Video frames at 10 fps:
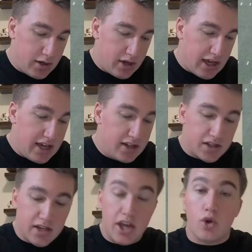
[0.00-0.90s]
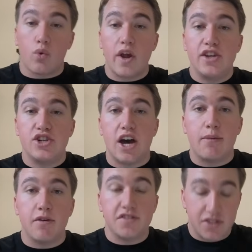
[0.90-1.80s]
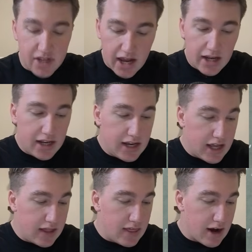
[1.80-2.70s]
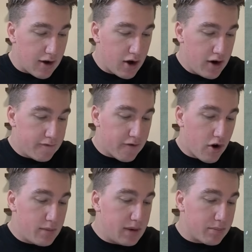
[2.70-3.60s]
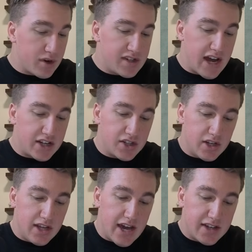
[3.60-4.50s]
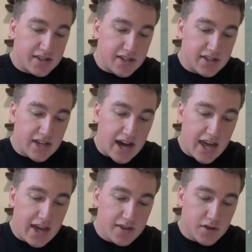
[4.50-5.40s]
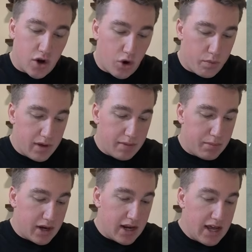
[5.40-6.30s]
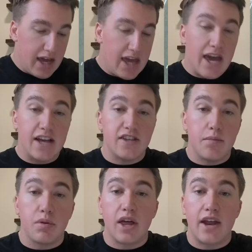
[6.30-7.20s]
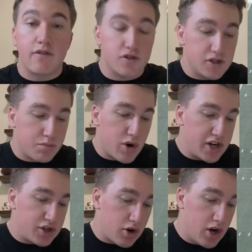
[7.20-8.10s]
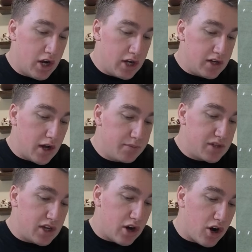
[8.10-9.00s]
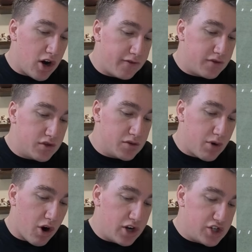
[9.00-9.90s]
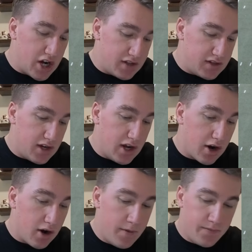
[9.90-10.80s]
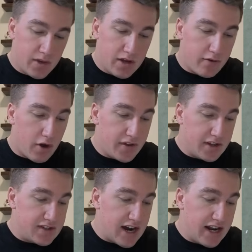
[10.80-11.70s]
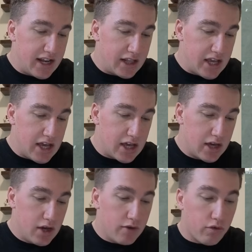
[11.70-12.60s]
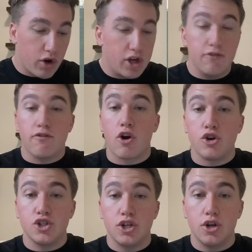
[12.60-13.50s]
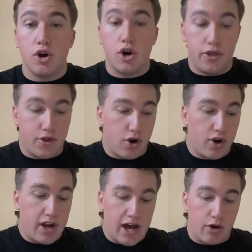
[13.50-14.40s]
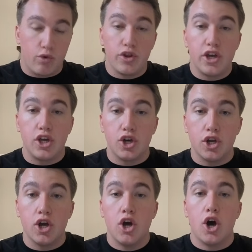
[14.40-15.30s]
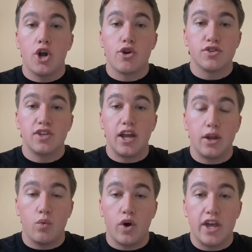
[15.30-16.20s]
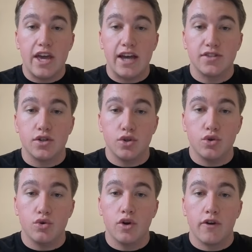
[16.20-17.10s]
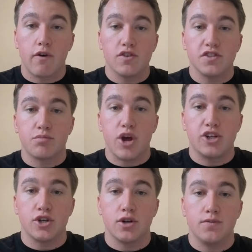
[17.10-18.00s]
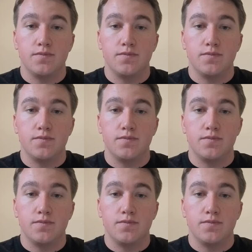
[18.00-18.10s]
He does a great job of standing in there, firm in protection. Yes, this guy is open, but he has a plan versus pressure. Dumps it off to Jamari Johnson here on the tight end leak for a conversion on 3rd down. Really good understanding what he has to do versus pressure.